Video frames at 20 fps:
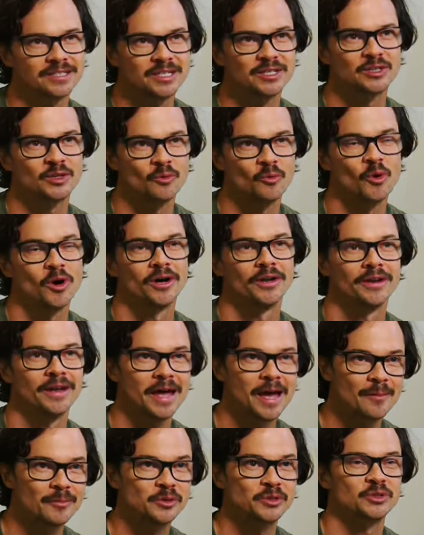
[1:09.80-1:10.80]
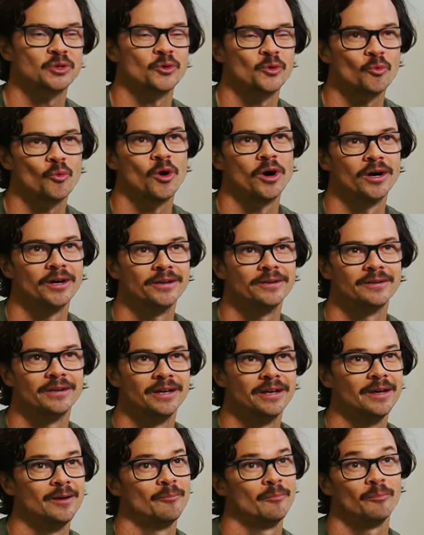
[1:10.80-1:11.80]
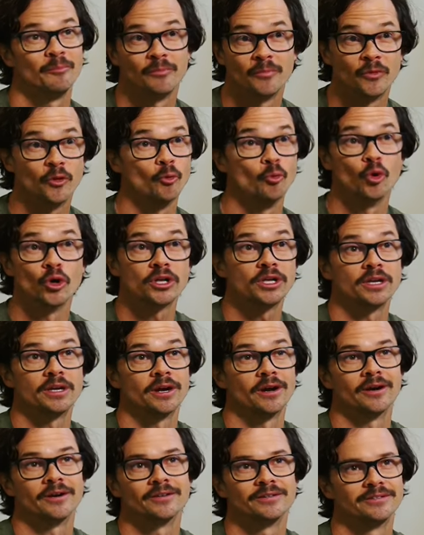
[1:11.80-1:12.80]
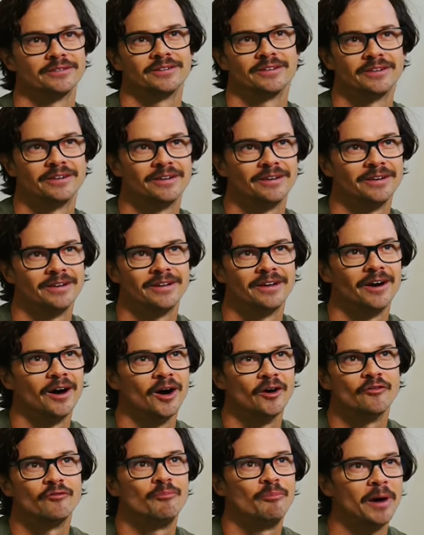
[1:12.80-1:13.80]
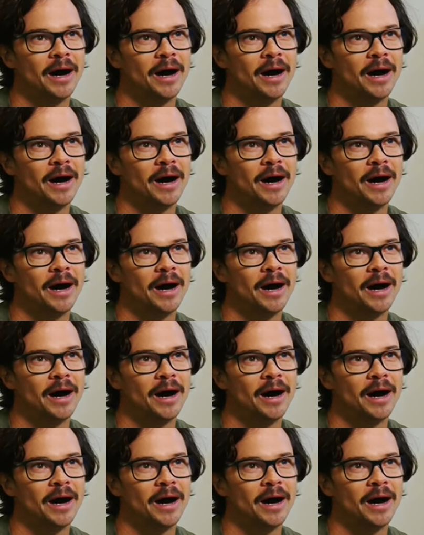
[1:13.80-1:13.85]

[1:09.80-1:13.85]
season one, episode one, the rookie card of